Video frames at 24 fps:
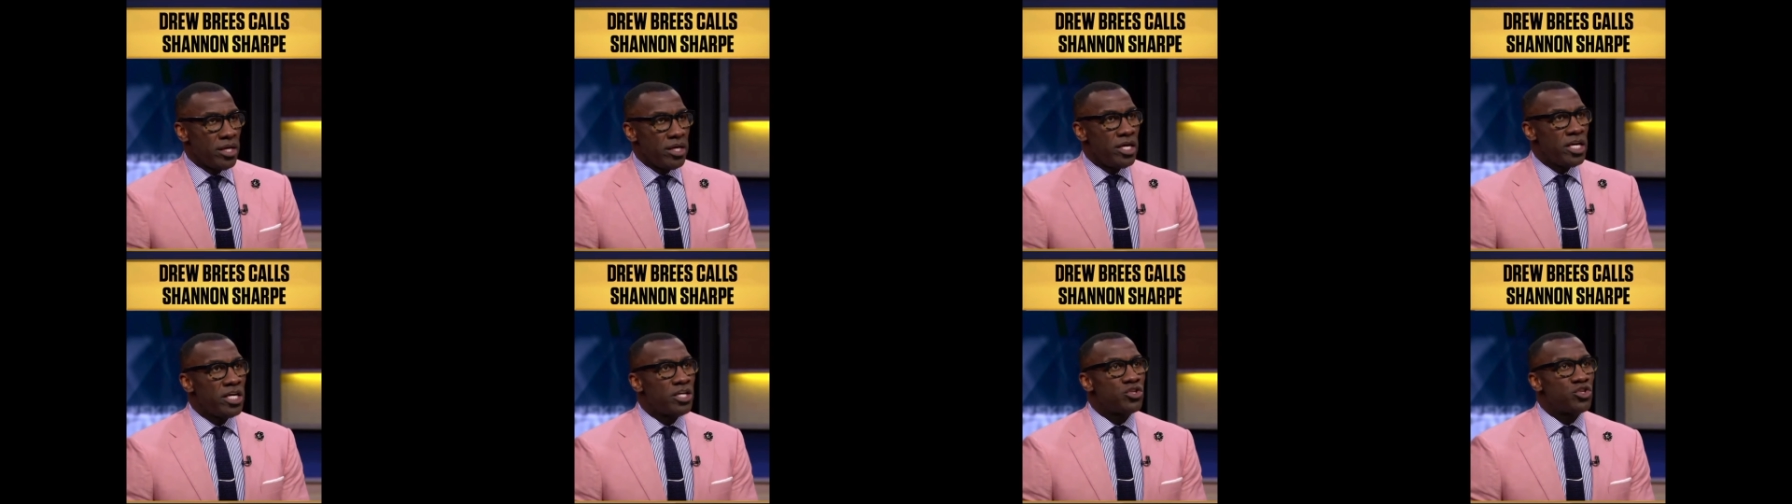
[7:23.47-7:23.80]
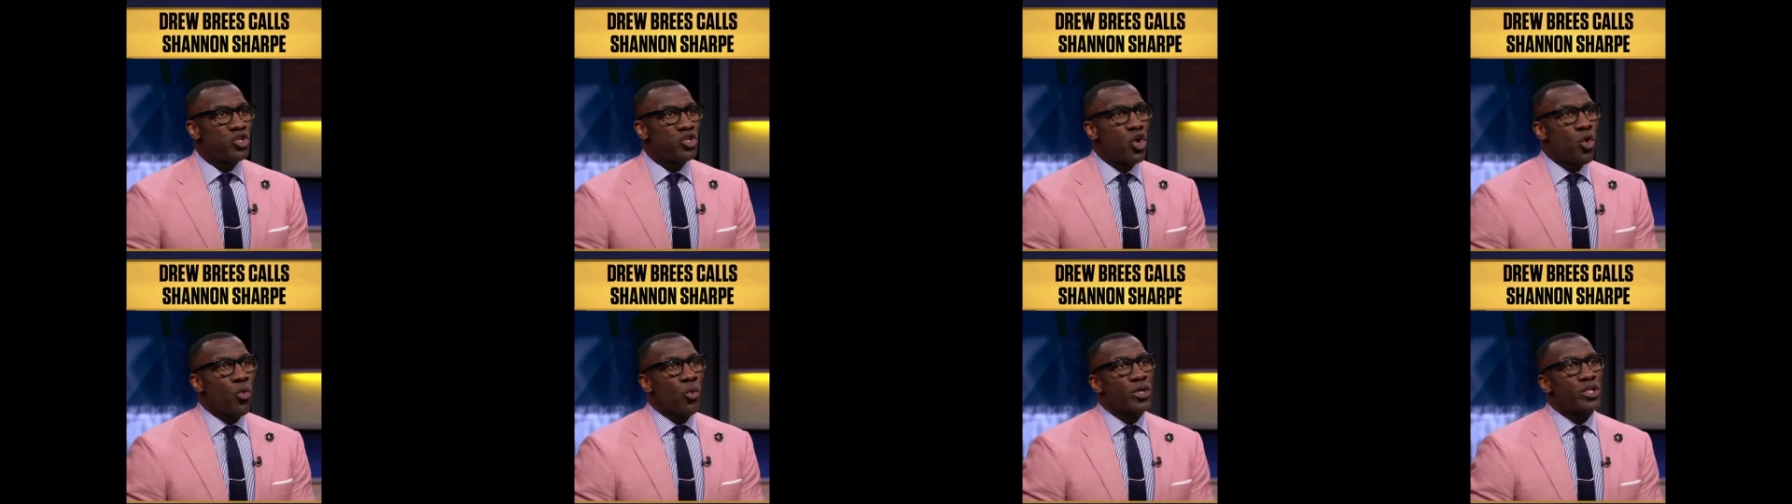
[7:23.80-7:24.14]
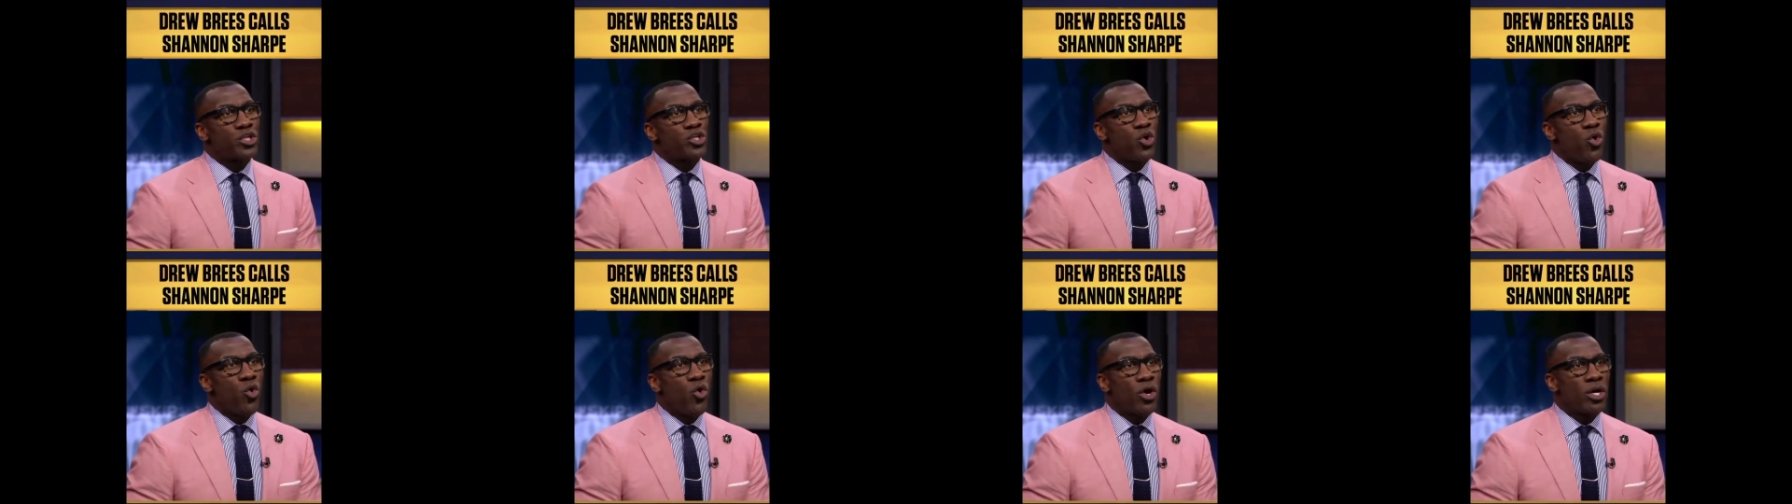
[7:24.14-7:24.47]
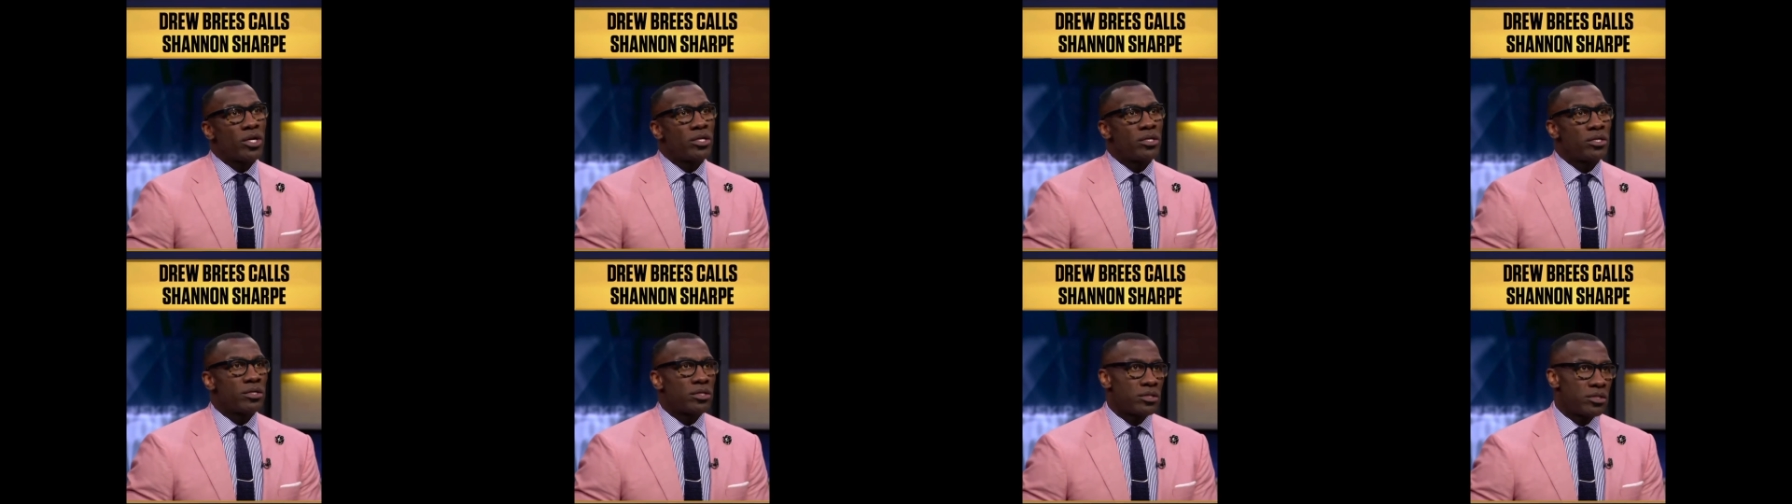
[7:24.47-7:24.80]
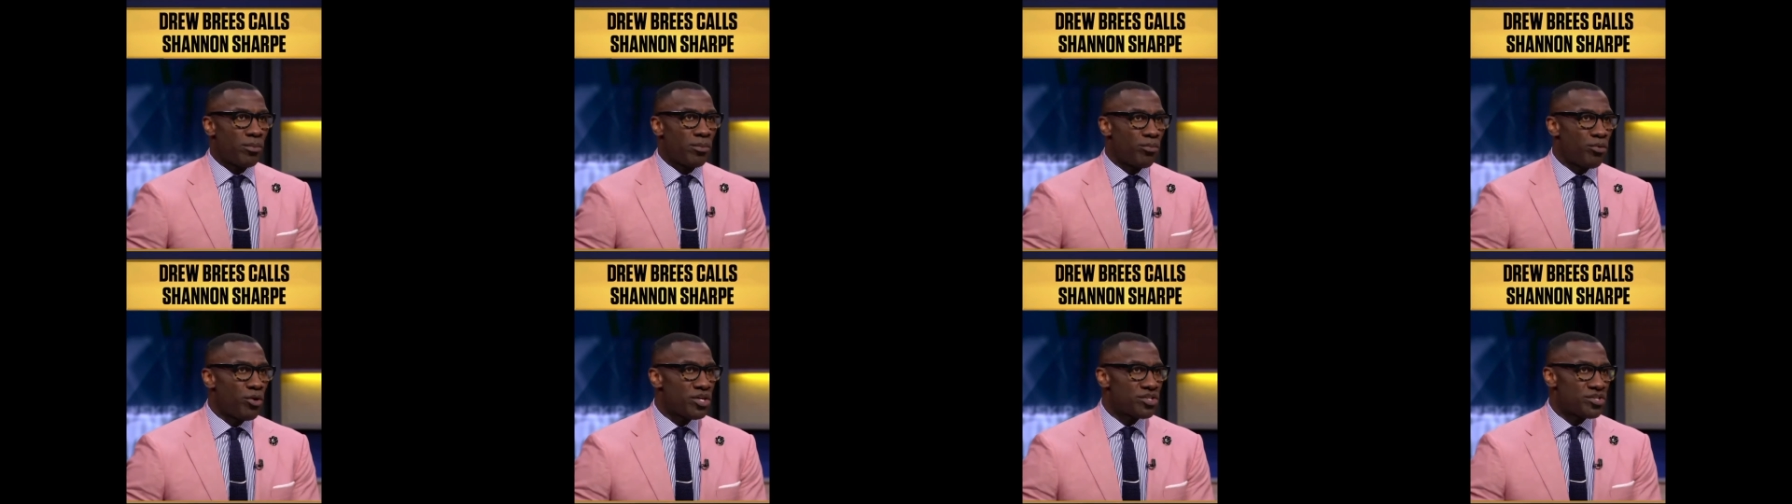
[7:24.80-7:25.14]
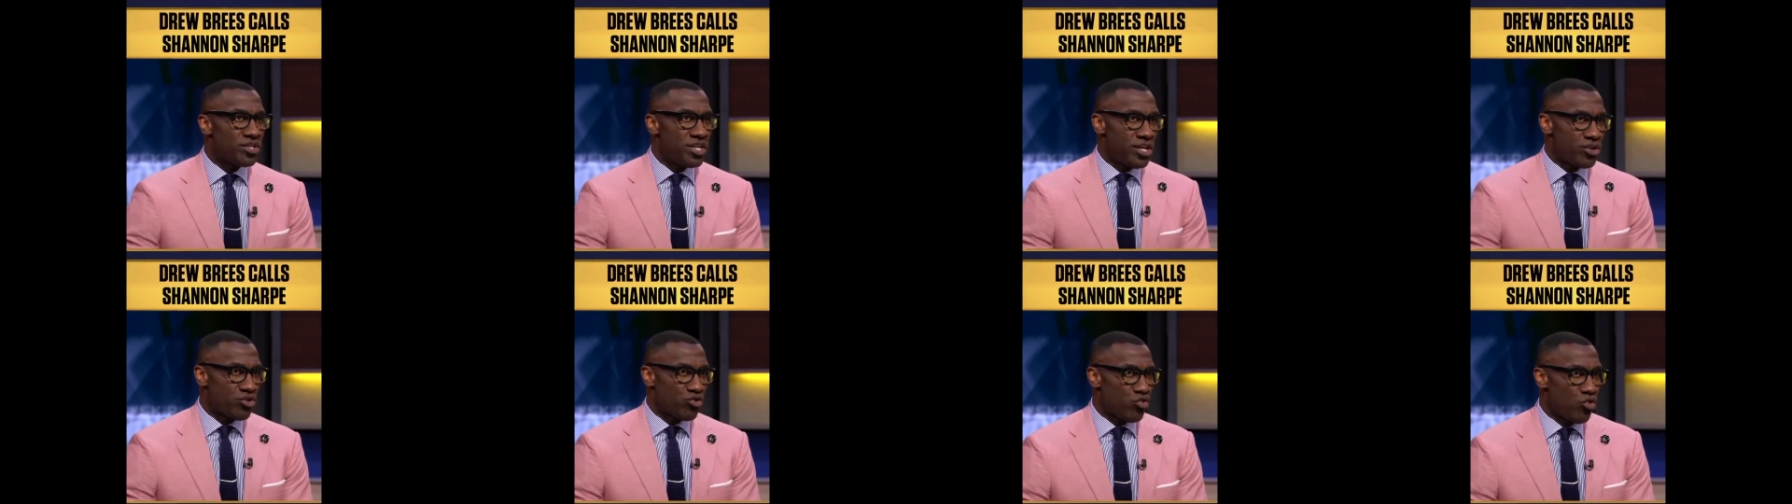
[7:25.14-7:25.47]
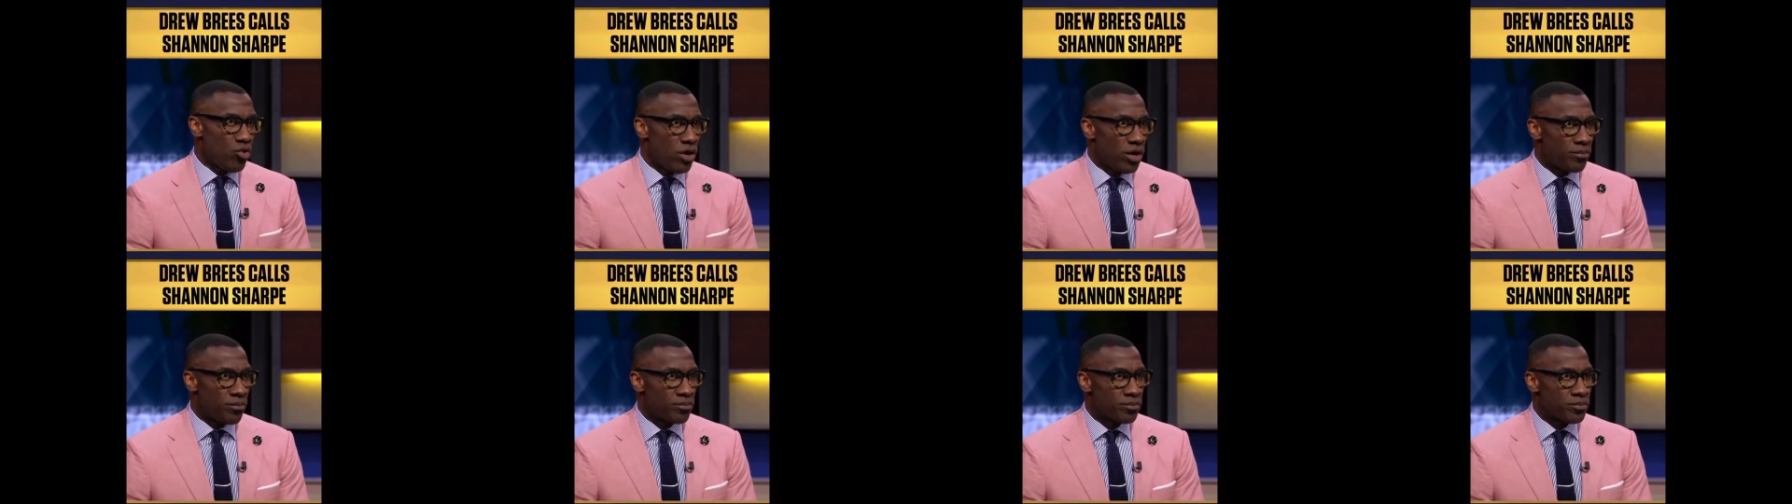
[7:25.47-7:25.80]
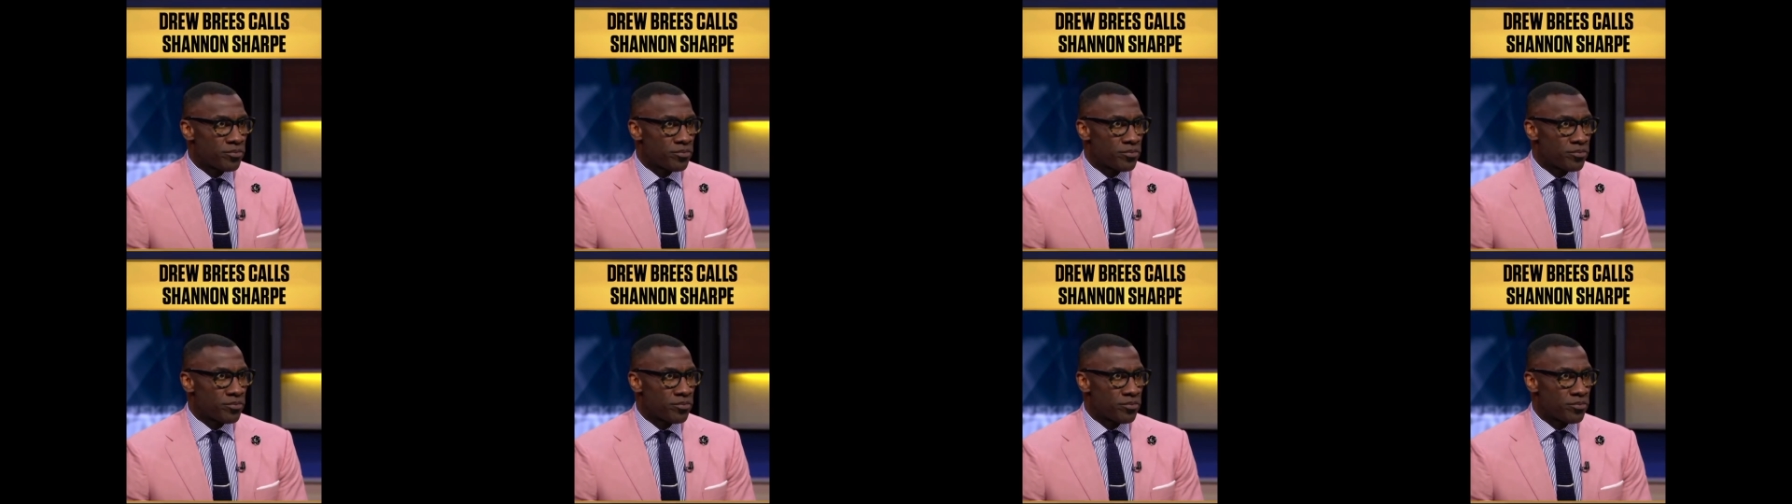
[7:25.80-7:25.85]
is your retort to President Trump.